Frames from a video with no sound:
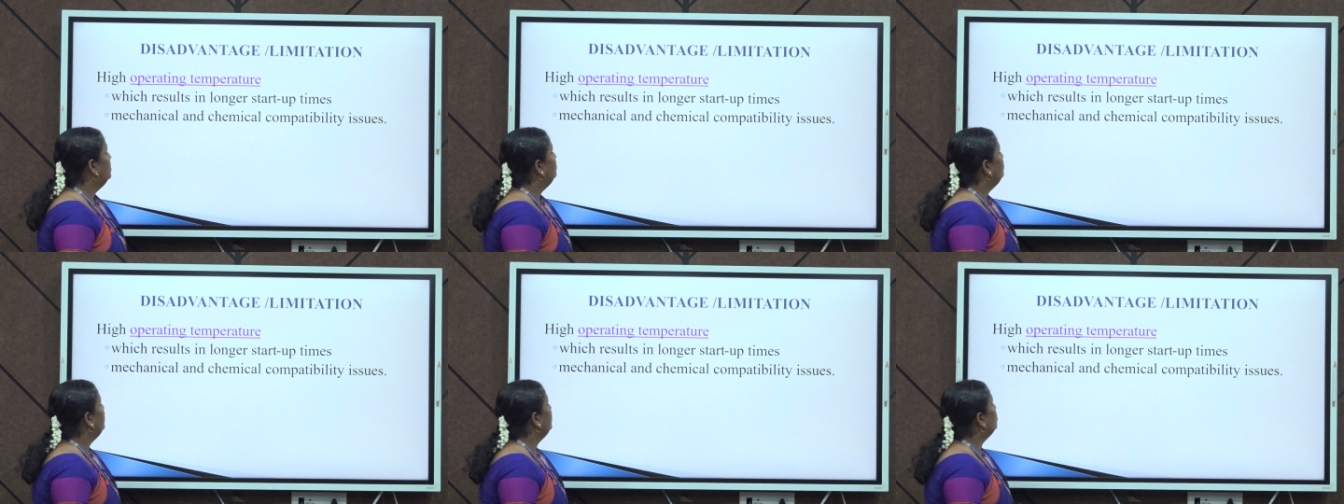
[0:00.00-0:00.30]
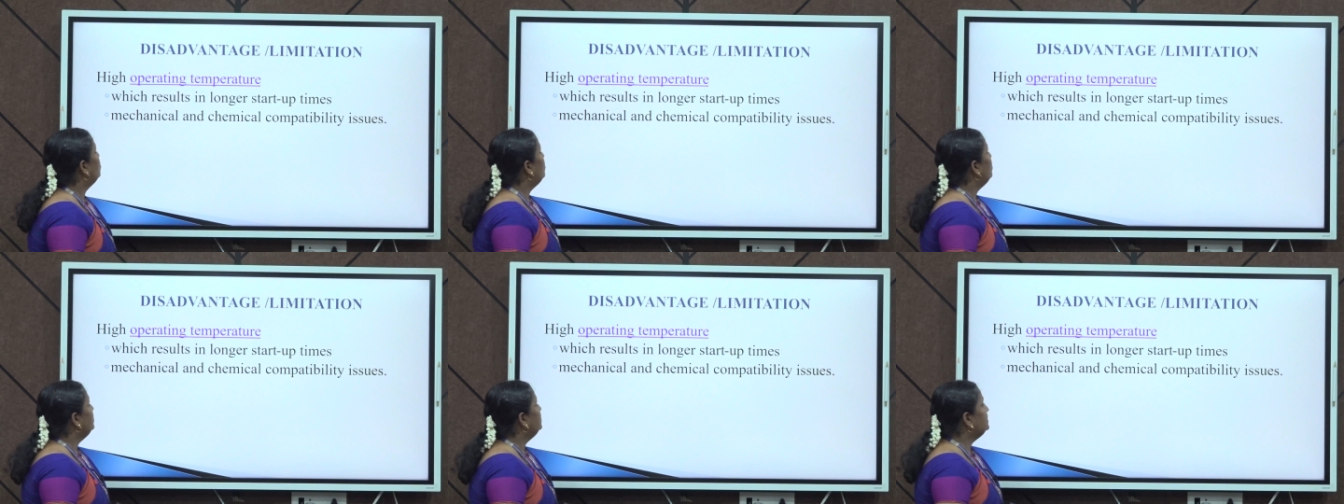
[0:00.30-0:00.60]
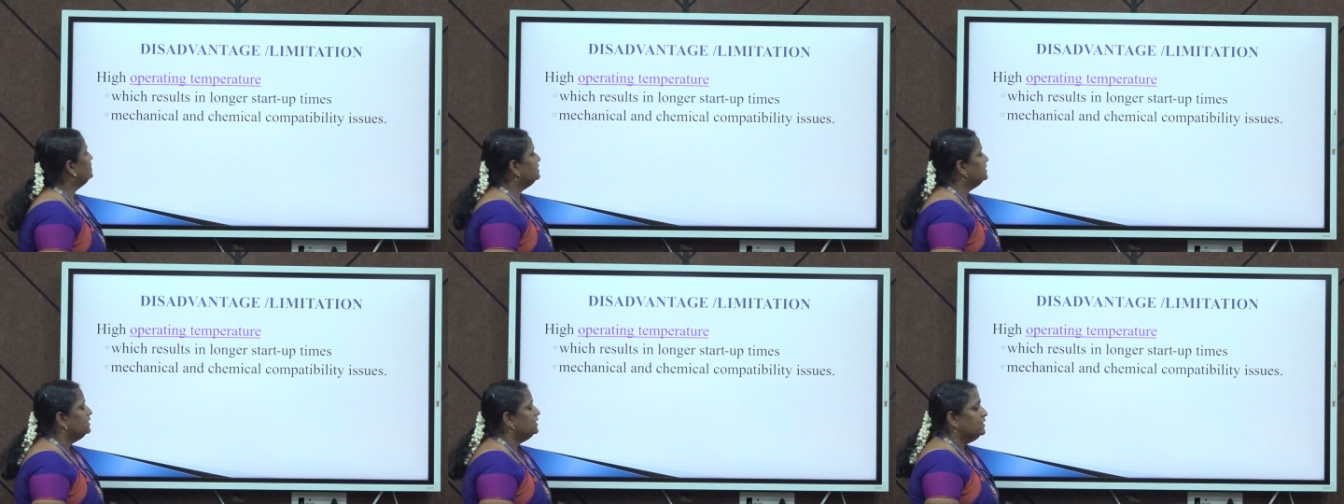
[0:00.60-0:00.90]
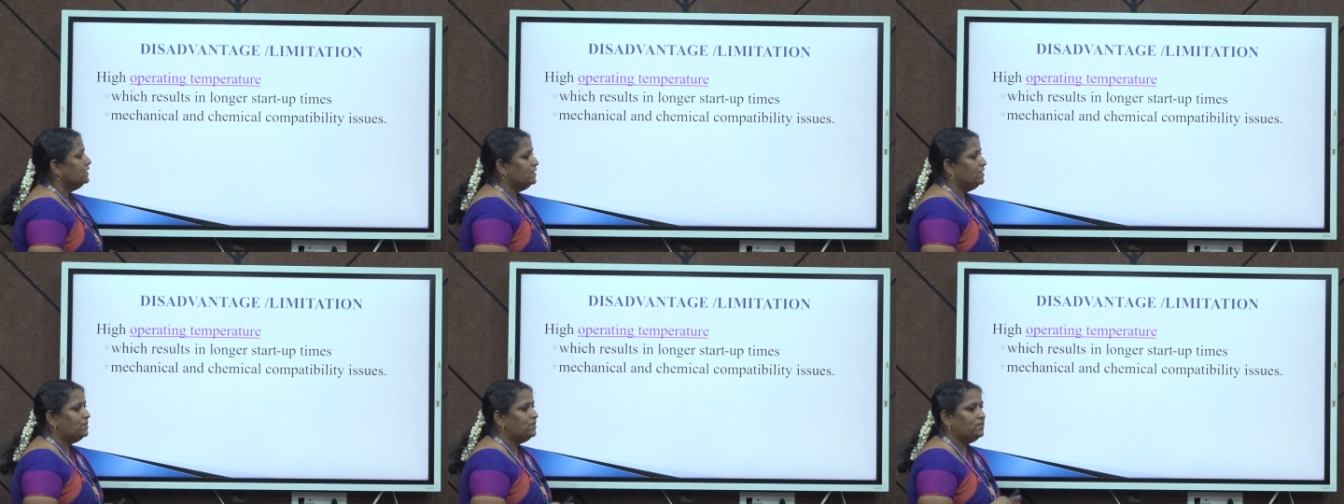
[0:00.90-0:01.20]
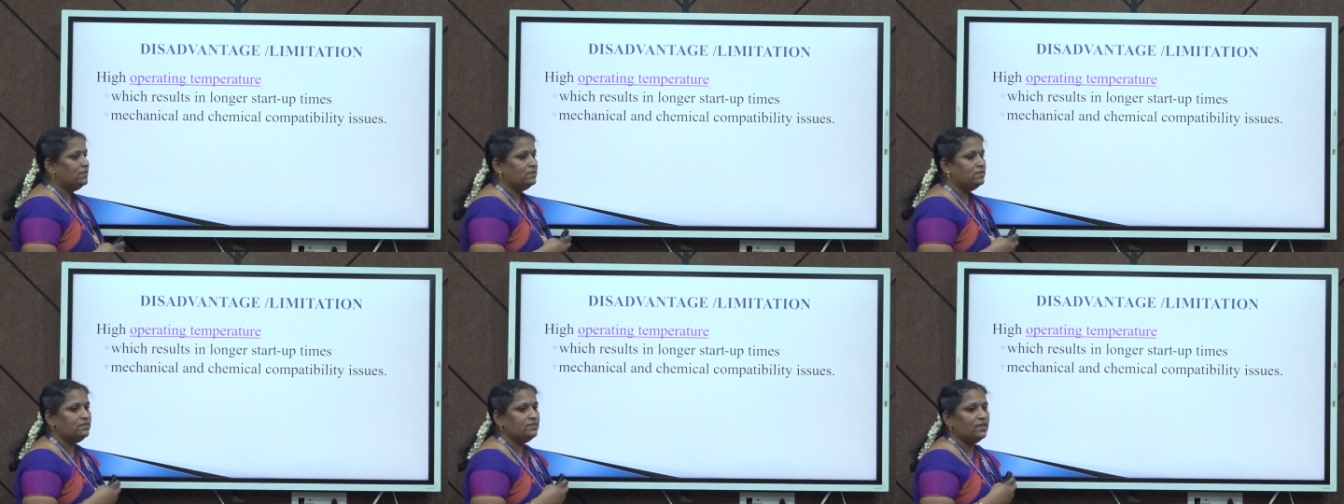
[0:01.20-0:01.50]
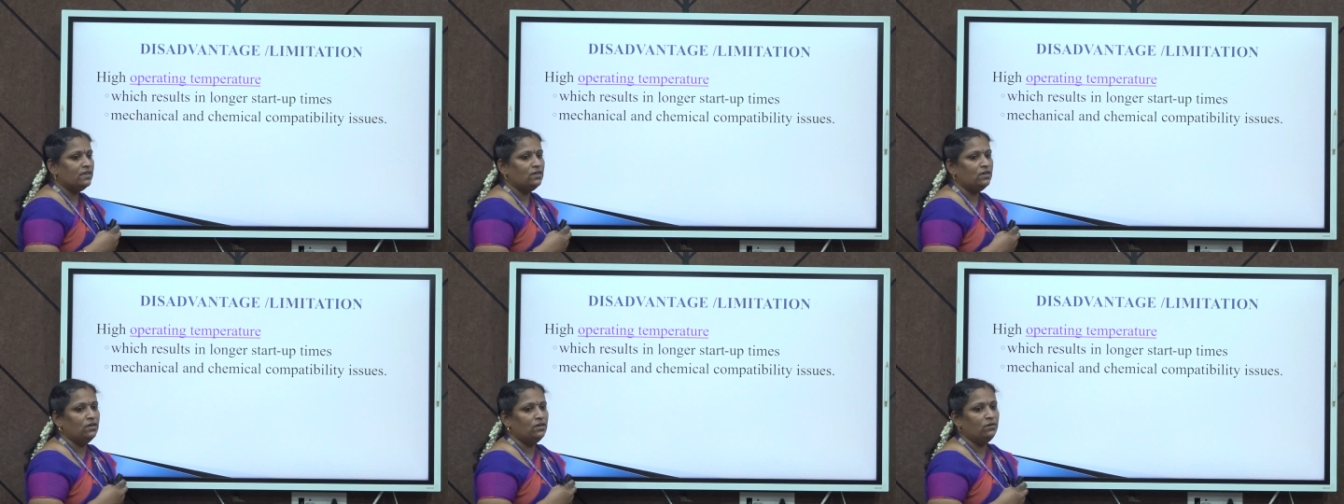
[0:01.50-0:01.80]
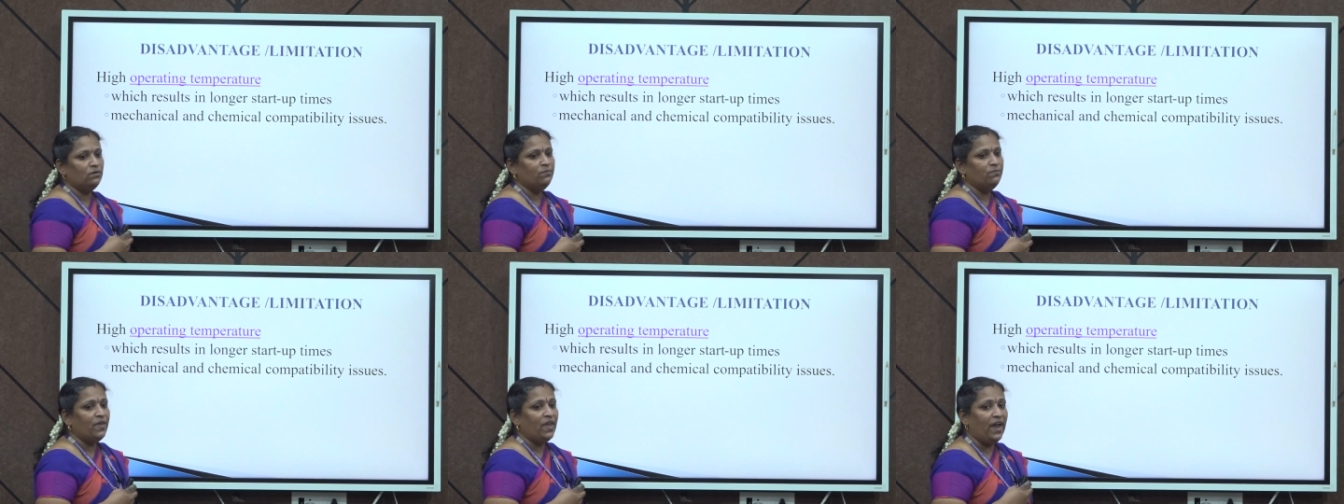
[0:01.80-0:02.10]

because it is a